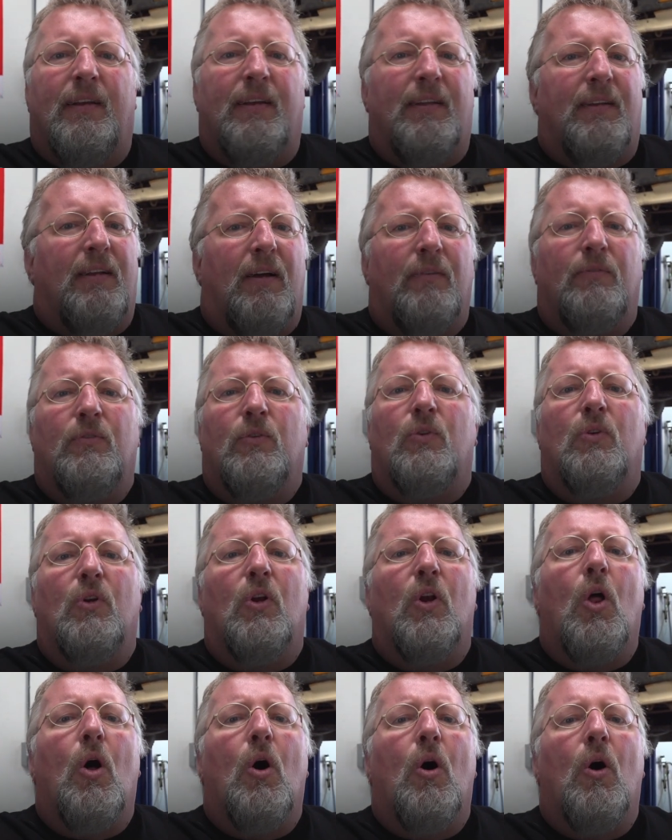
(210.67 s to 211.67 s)
And I would
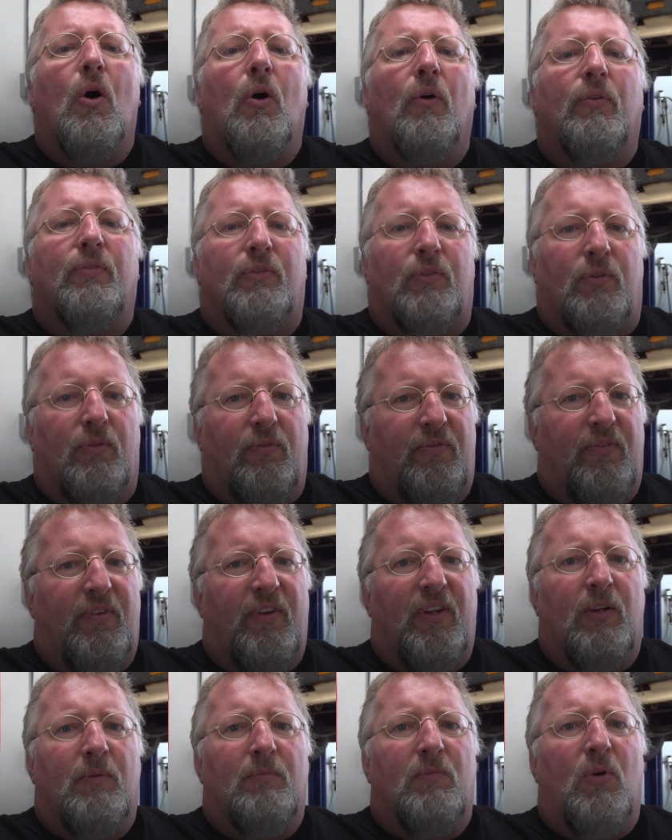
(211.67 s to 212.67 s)
love to
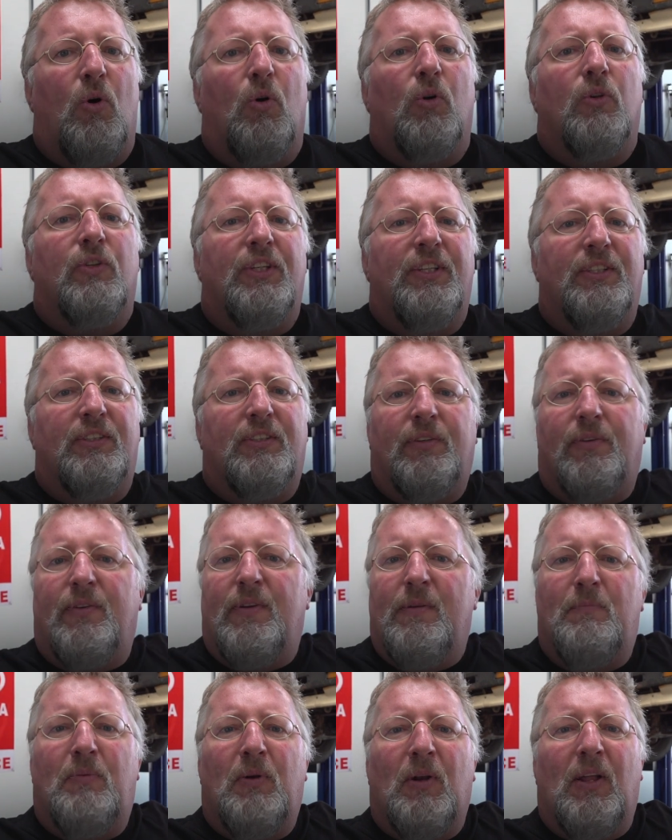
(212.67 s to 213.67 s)
film all these
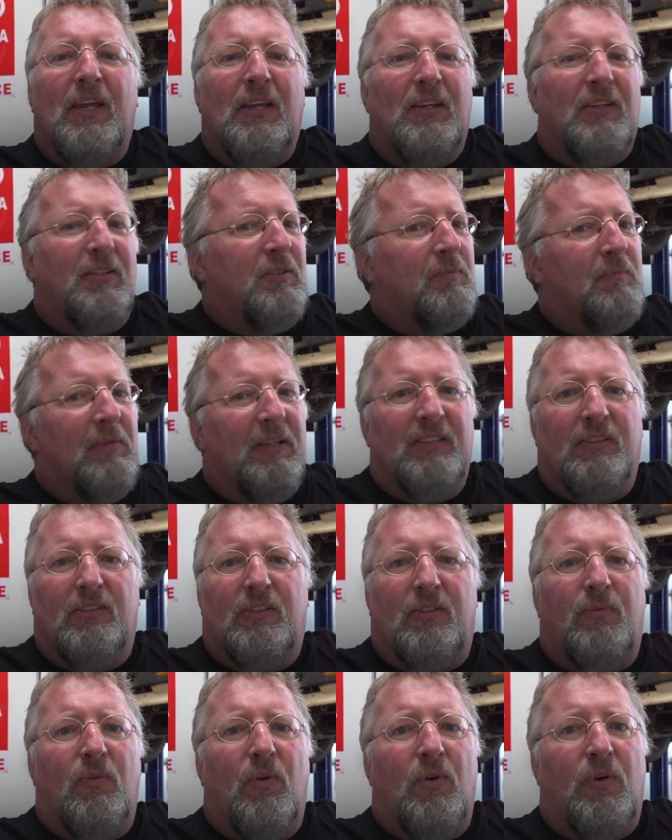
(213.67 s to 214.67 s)

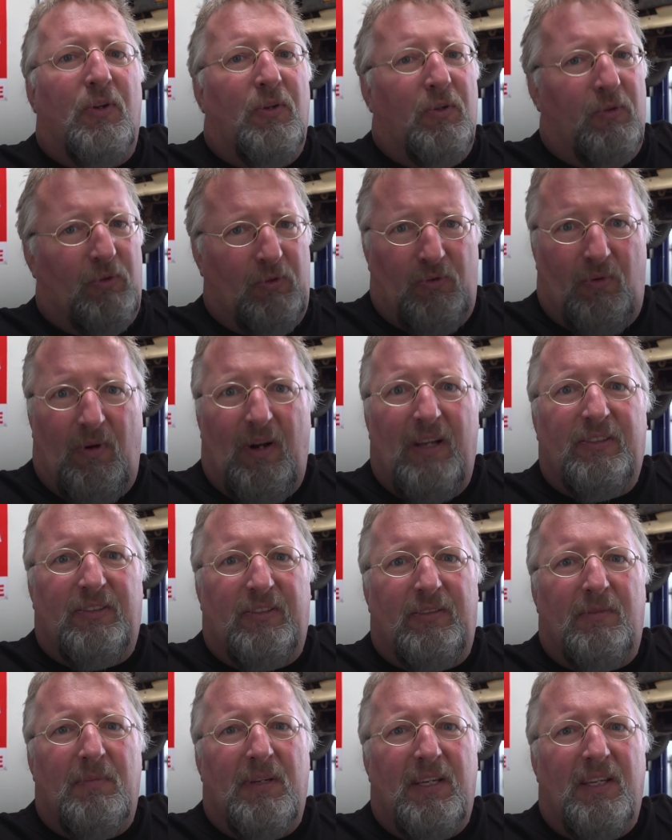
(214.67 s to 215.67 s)
replacements for you,
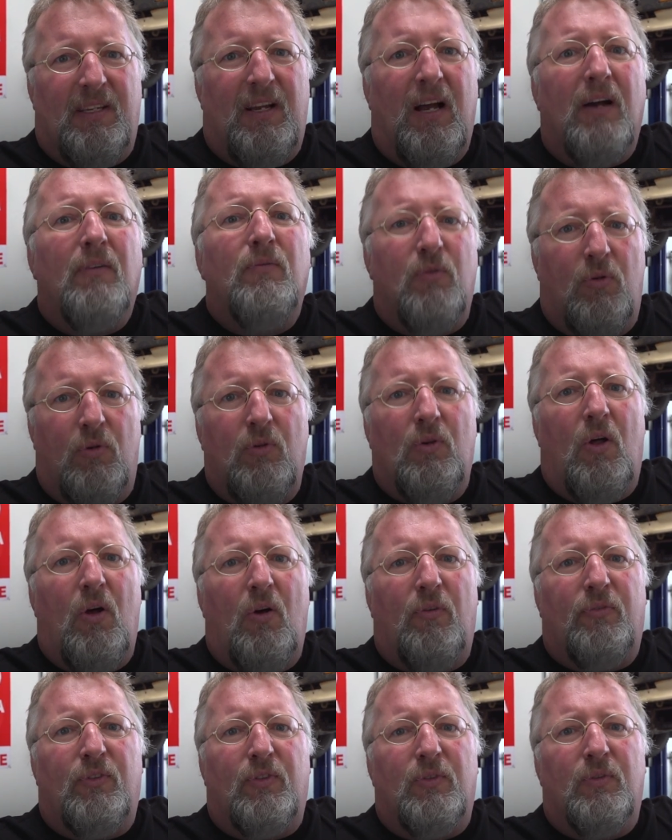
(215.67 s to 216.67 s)
trust me, I would
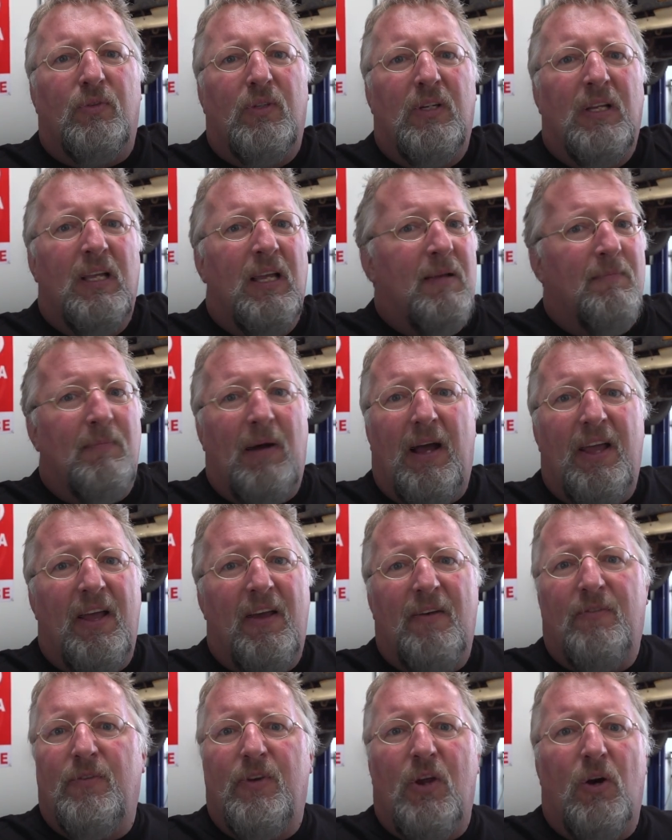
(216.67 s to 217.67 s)
love to, but I
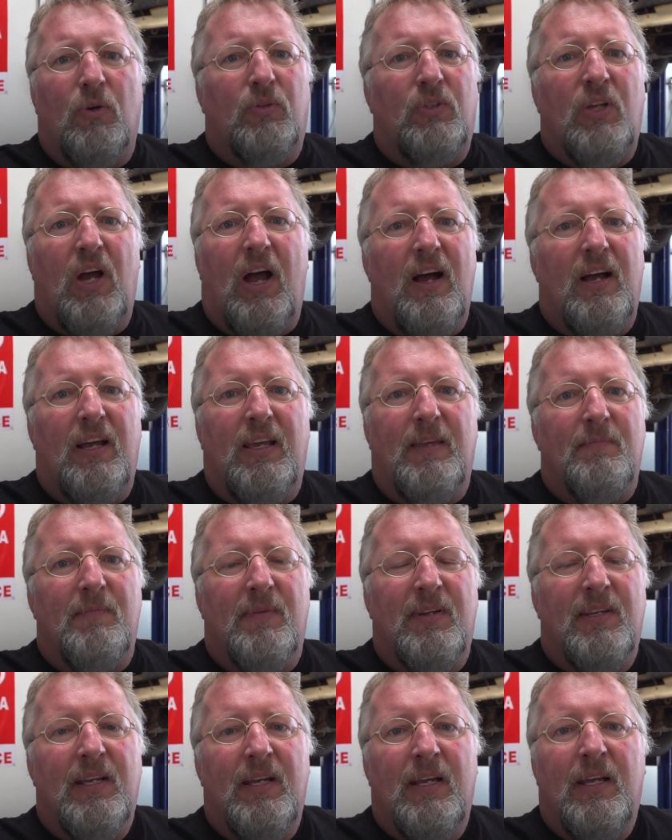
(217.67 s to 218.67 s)
have no time.